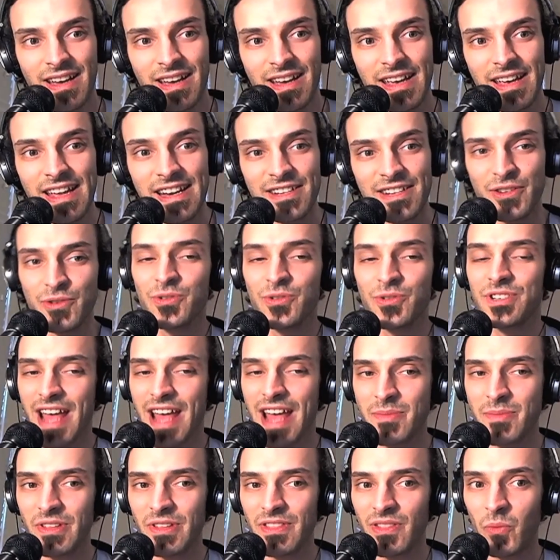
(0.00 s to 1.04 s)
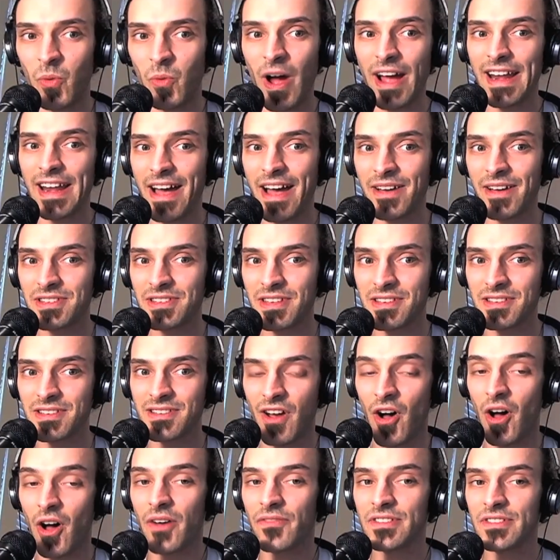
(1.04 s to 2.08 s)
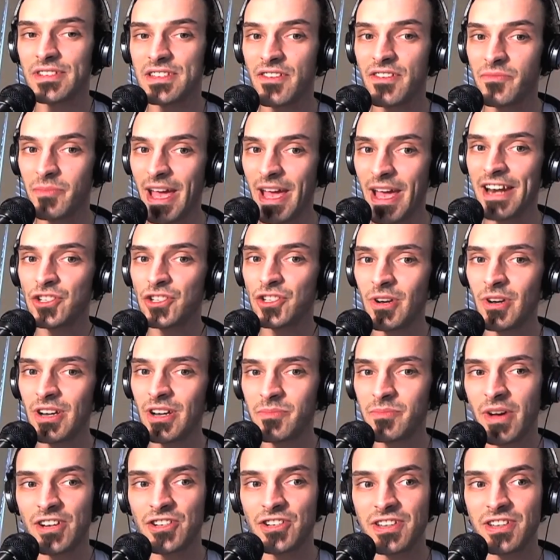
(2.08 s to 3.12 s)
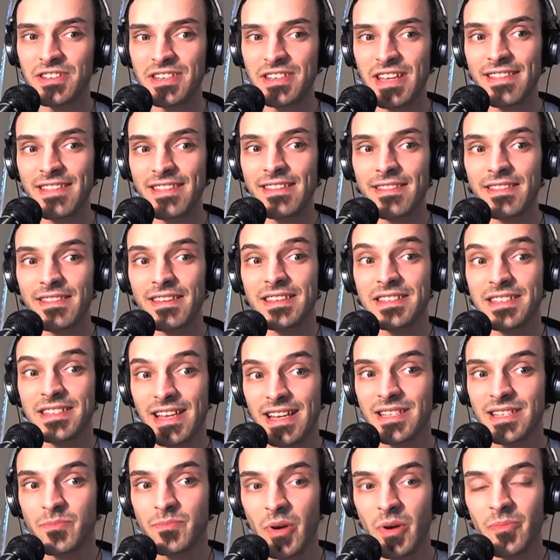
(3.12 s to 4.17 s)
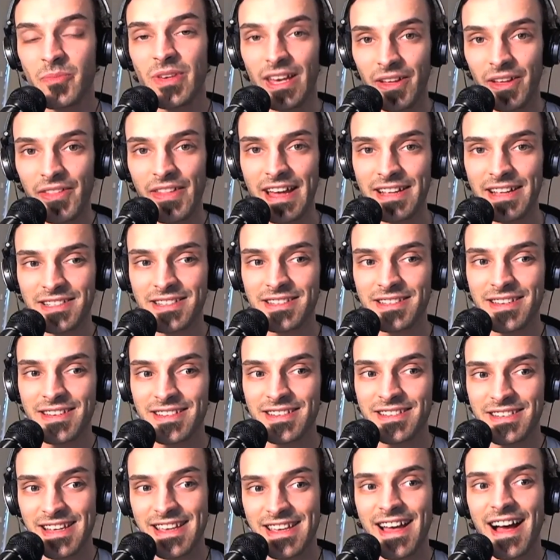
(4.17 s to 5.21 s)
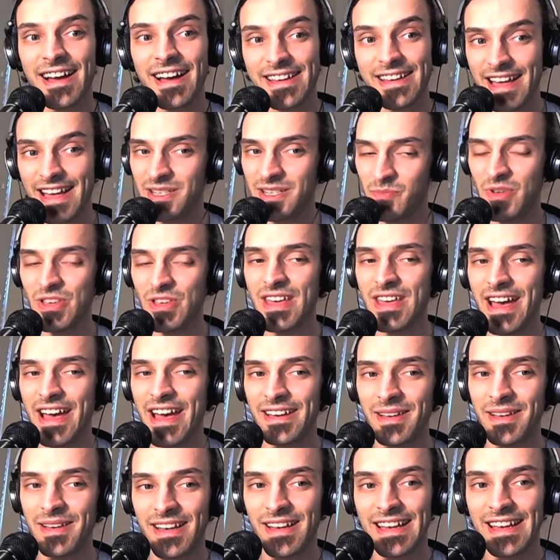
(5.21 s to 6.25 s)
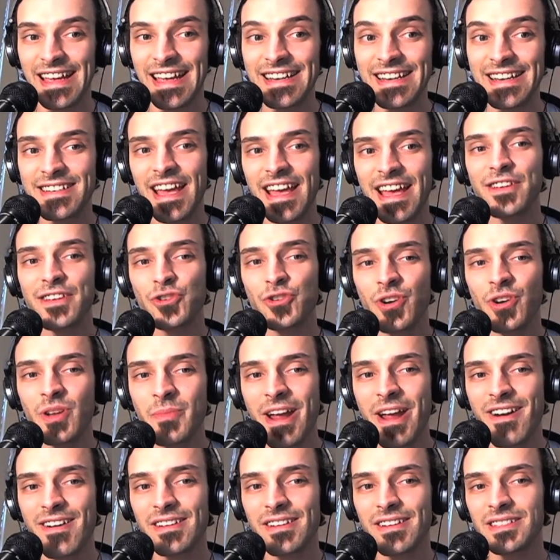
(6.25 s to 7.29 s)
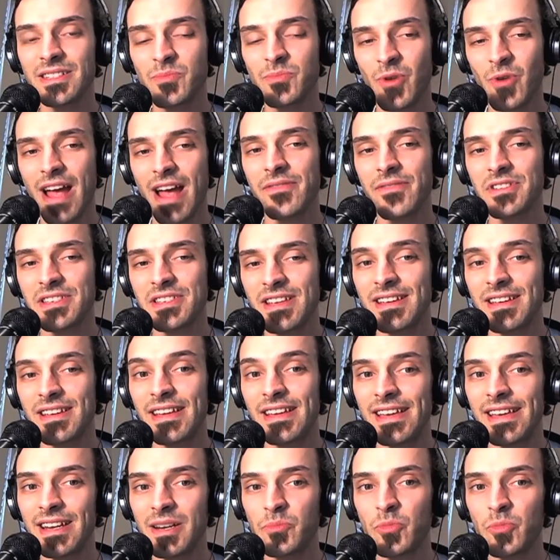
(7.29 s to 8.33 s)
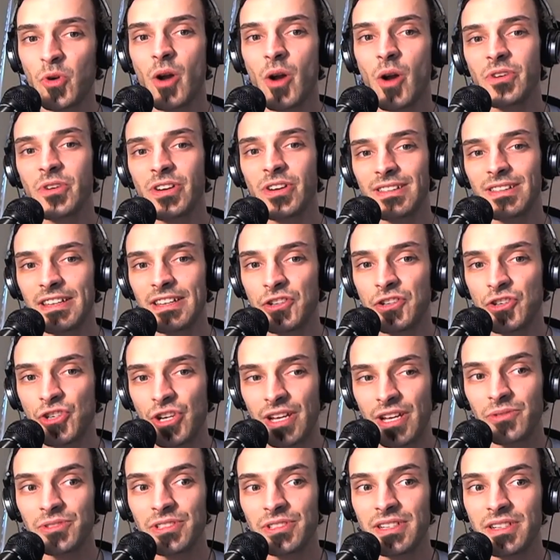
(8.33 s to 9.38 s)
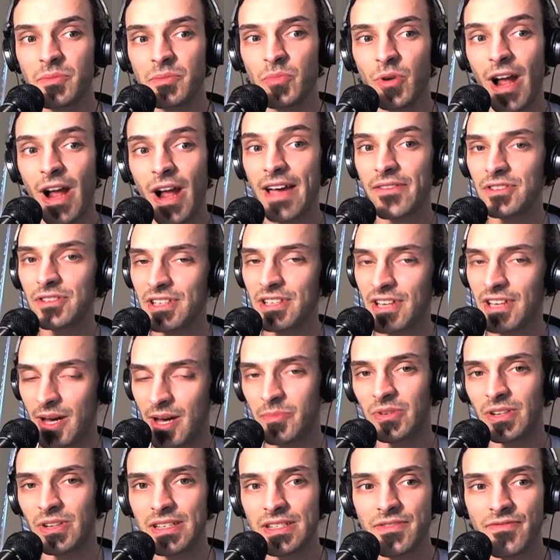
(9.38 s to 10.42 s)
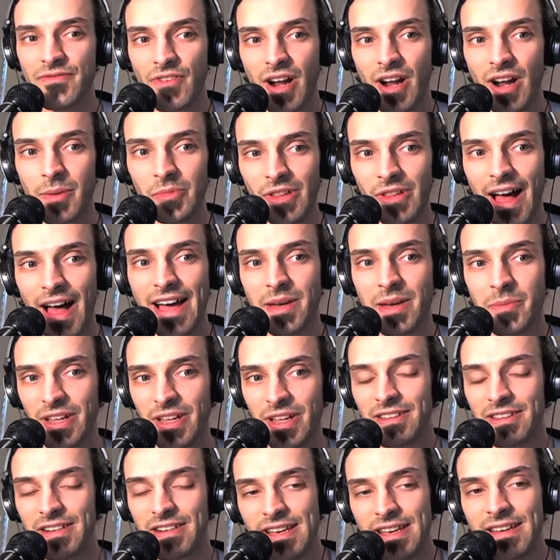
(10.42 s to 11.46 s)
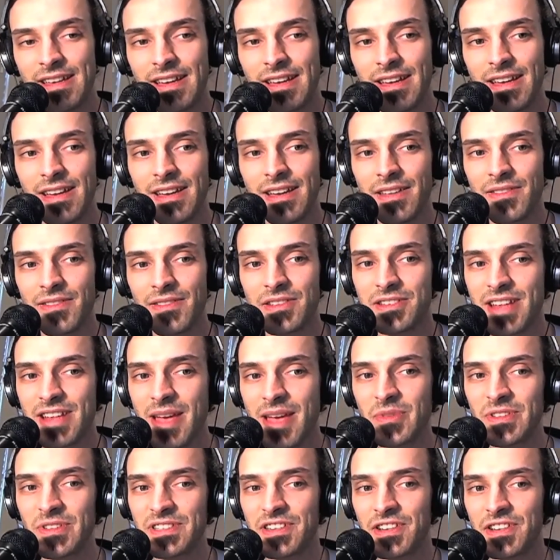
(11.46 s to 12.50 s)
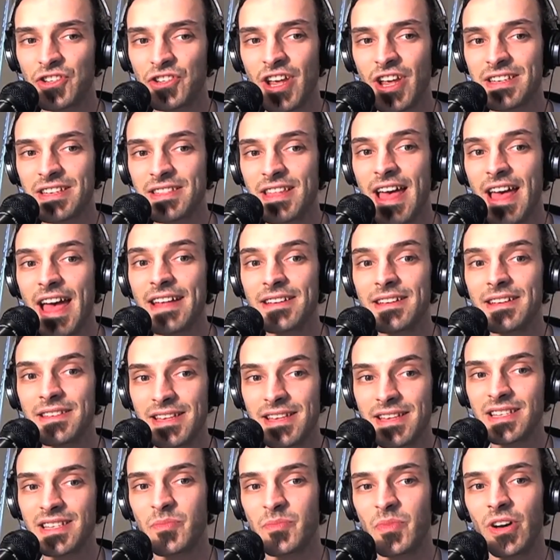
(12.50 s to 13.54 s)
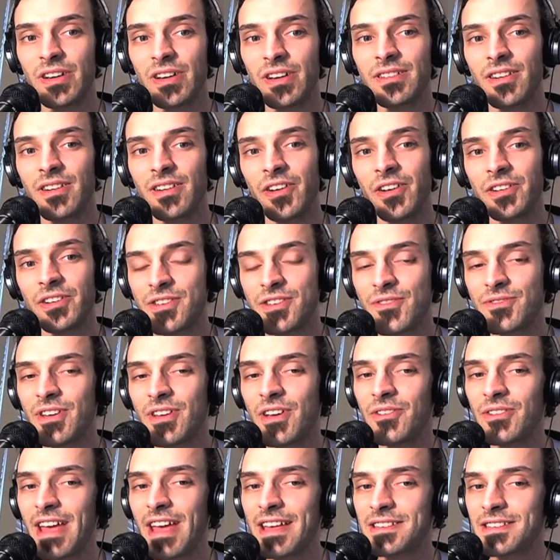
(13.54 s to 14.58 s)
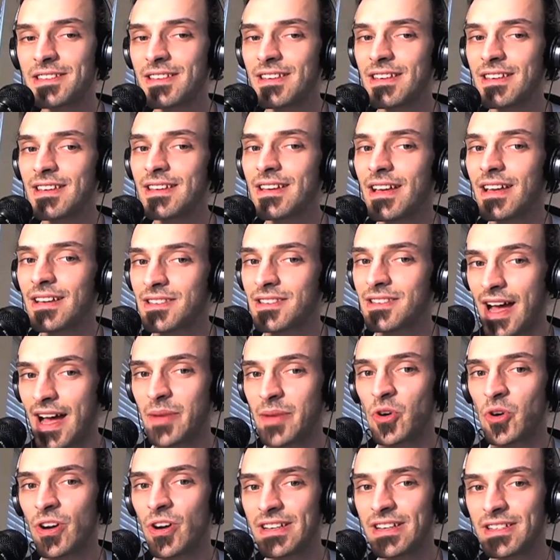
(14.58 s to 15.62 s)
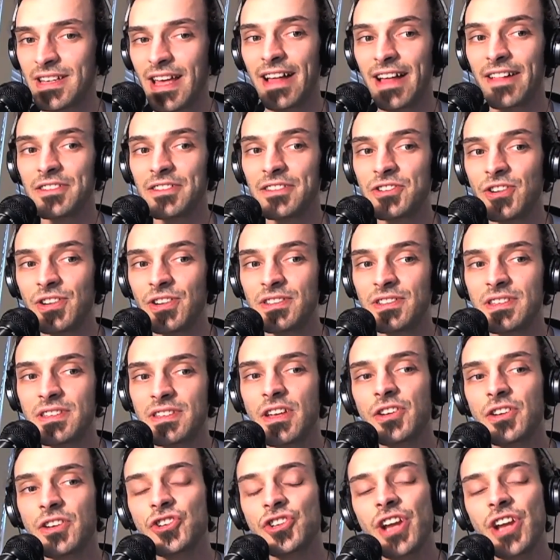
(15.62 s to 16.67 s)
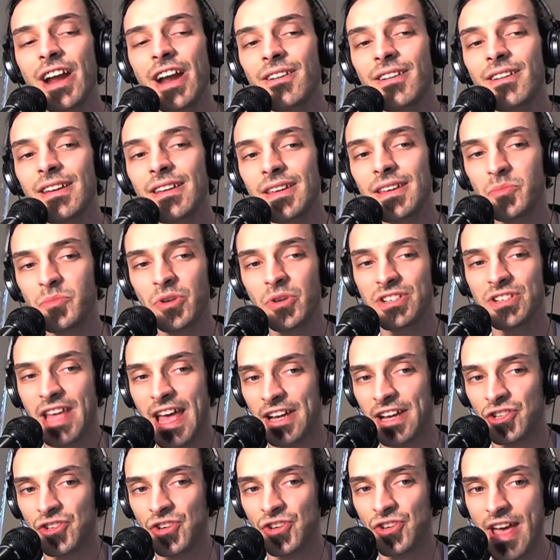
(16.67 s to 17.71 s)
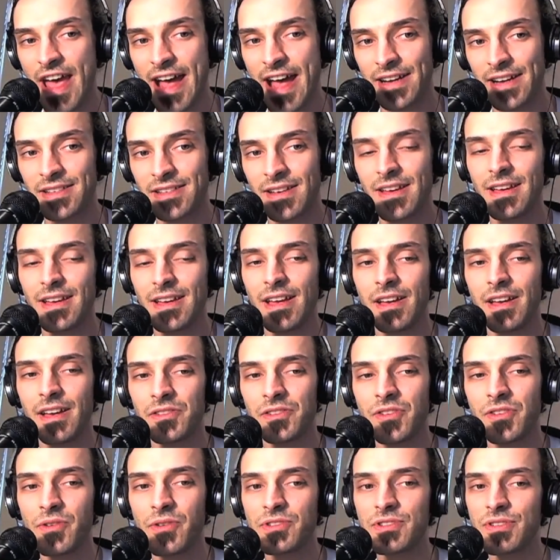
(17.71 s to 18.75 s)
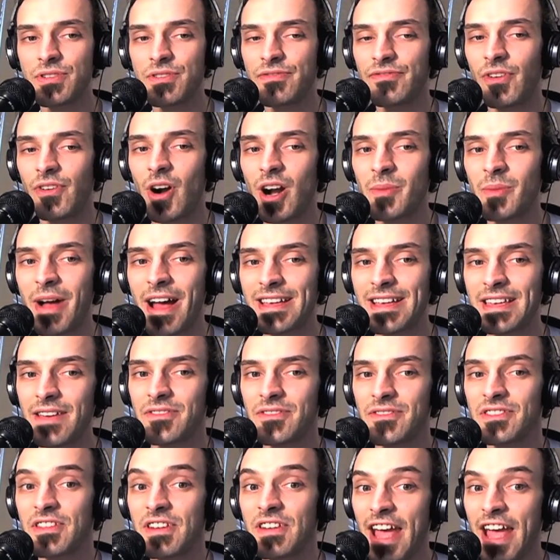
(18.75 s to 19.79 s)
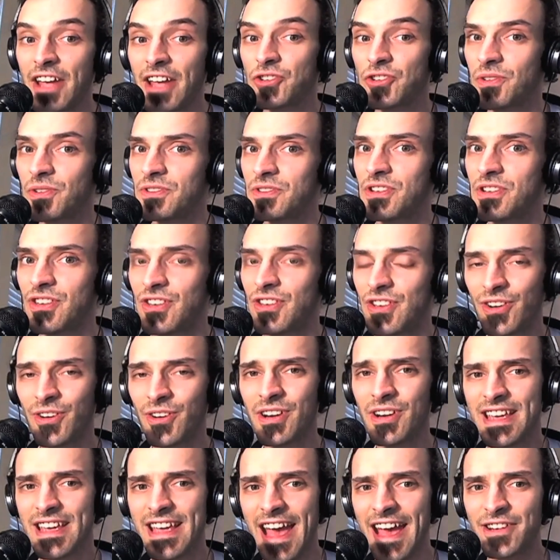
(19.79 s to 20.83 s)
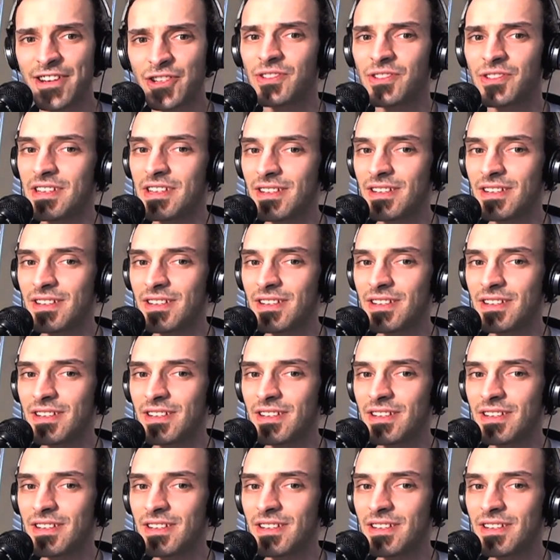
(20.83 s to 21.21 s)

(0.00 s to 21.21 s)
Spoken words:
In a new statement, the White House's Office of Management and Budget said that the CISPA bill, that's CISPA, endangered Americans' privacy and inappropriately shielded private companies from liability. The statement suggests that CISPA, also known as the Cyber Intelligence Sharing and Protection Act, goes too far by giving the National Security Agency